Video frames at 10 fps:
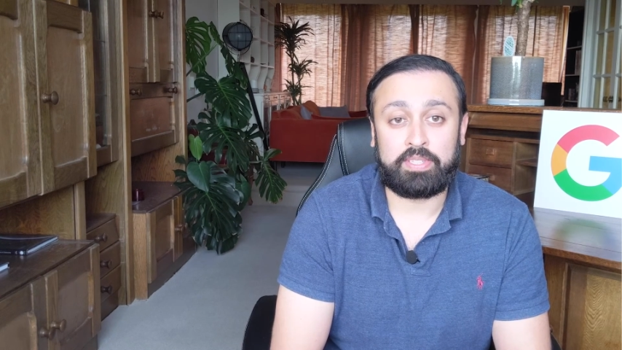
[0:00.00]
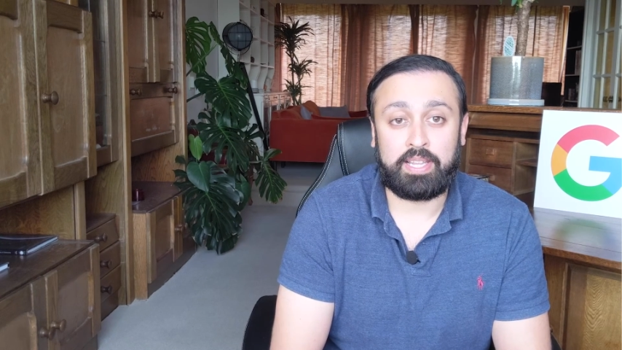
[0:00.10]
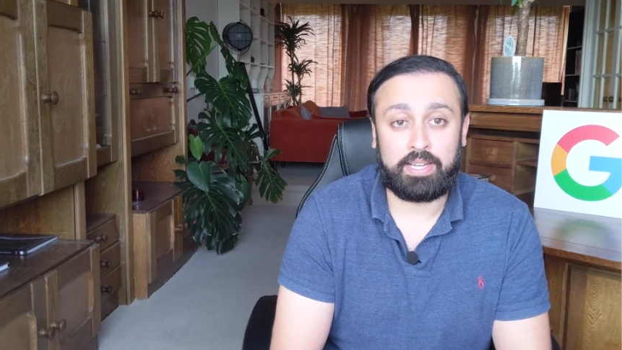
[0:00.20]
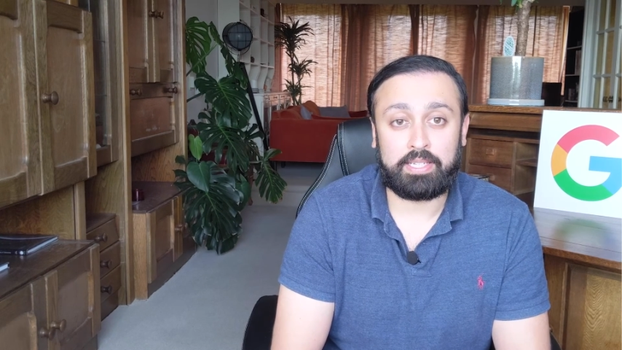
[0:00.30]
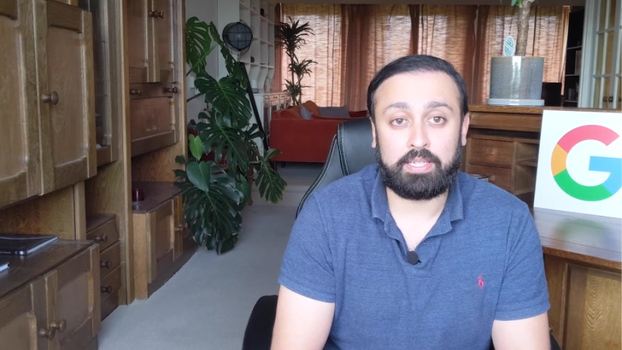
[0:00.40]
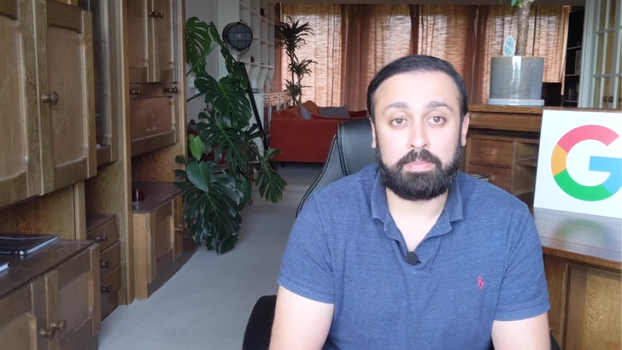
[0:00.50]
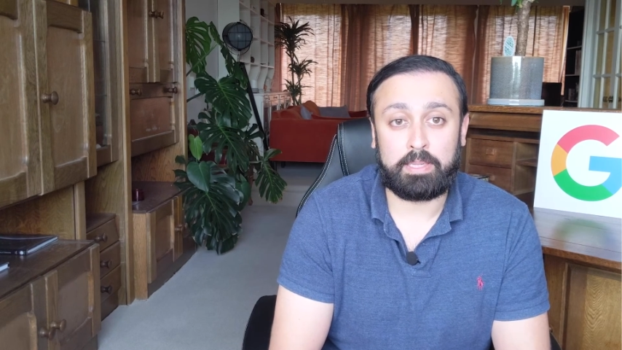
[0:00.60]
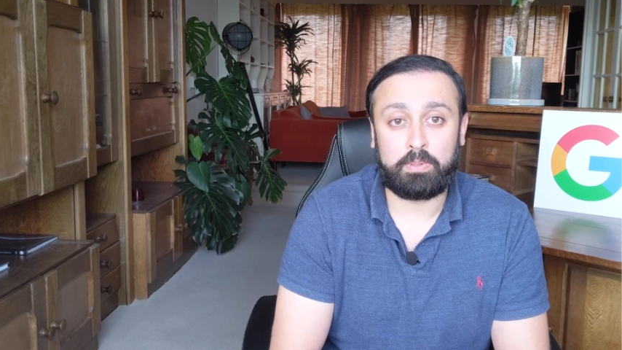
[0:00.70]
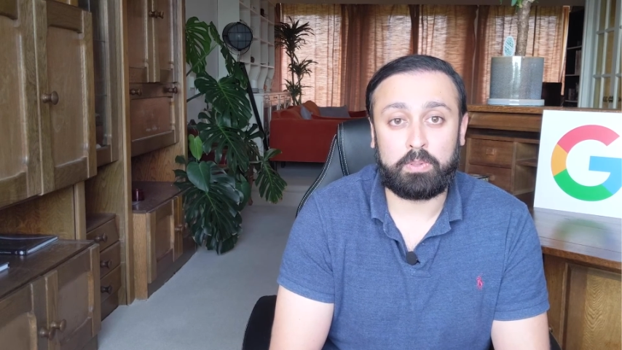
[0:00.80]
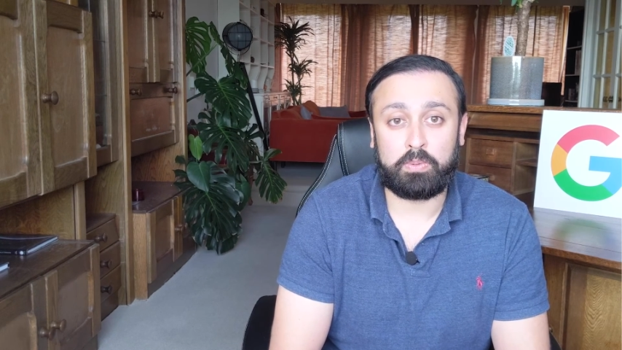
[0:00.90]
telling the
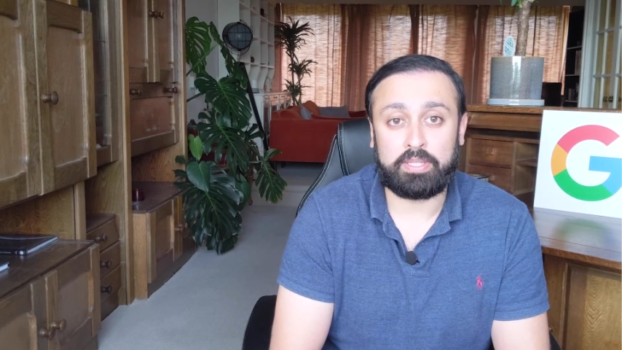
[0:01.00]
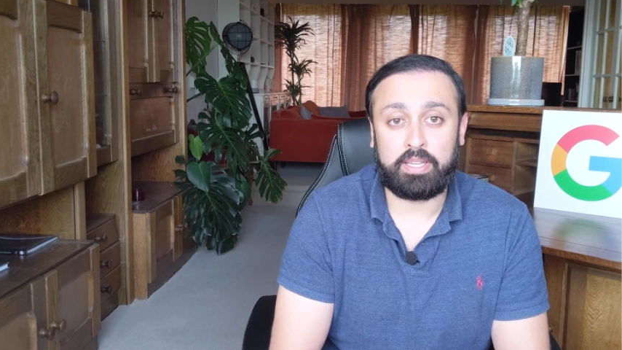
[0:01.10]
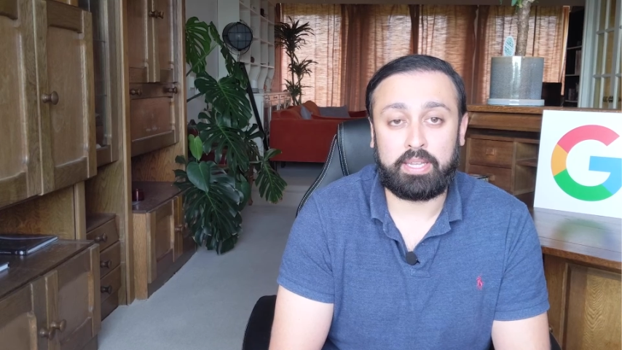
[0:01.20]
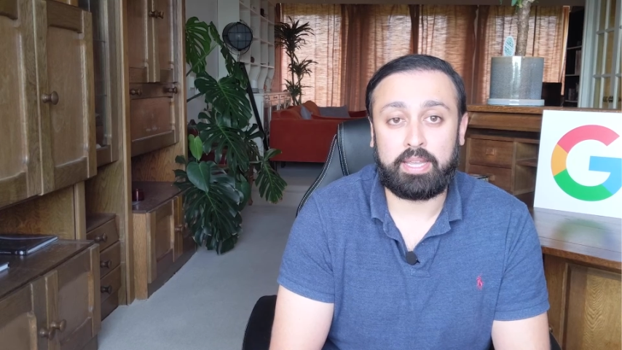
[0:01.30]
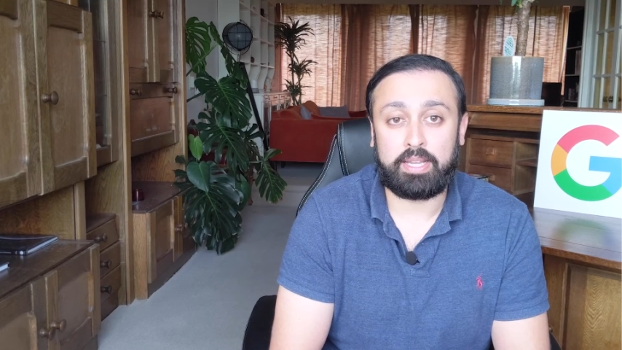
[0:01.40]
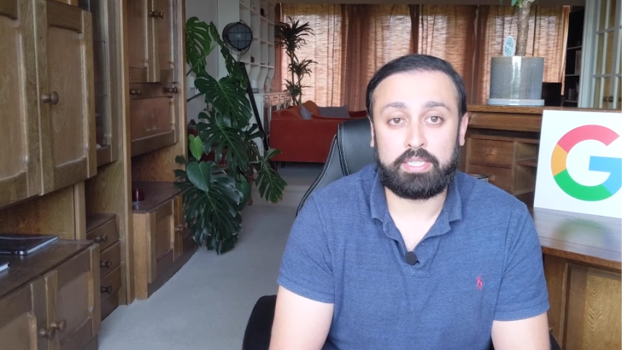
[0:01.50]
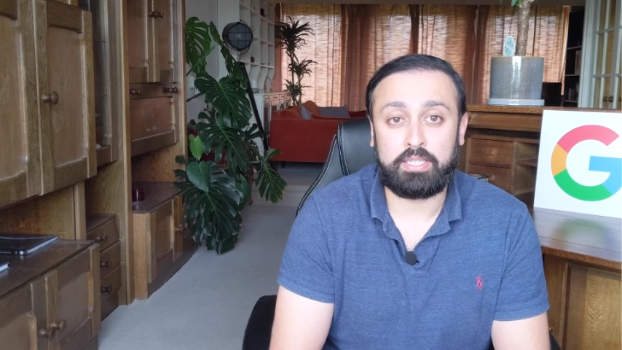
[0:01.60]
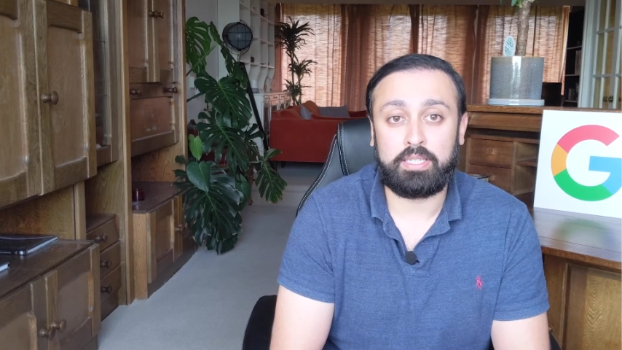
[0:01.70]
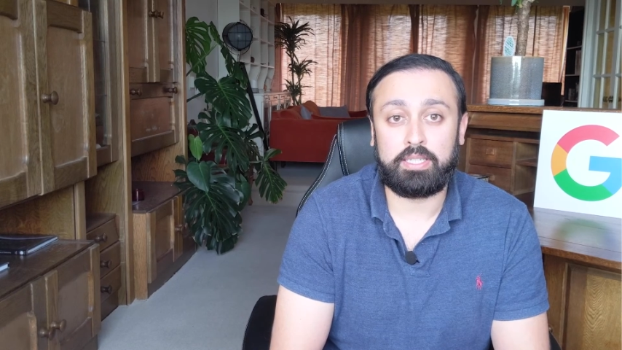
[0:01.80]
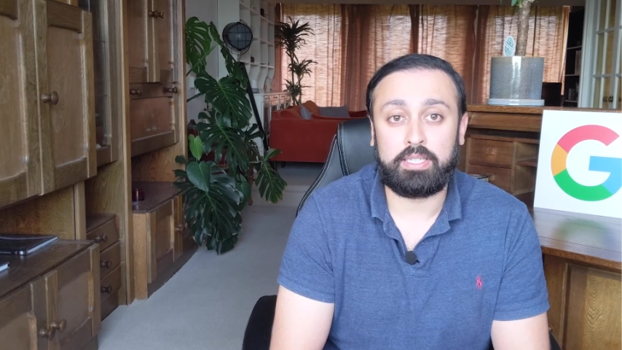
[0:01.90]
people what they can
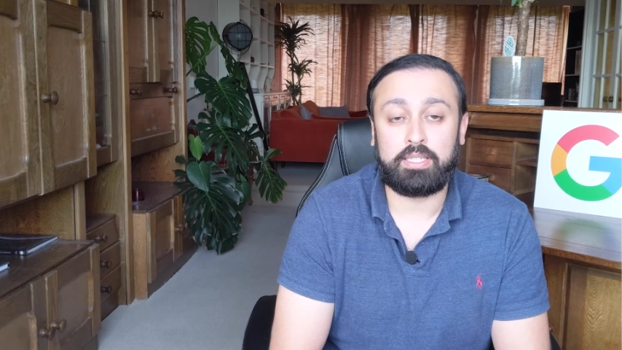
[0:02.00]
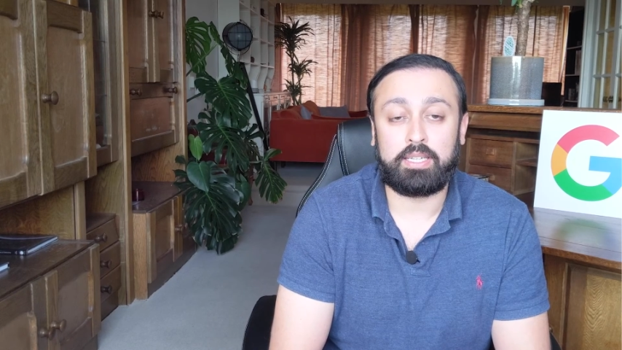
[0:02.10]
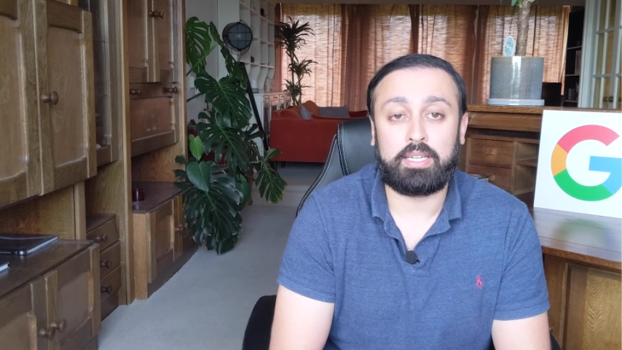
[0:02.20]
actually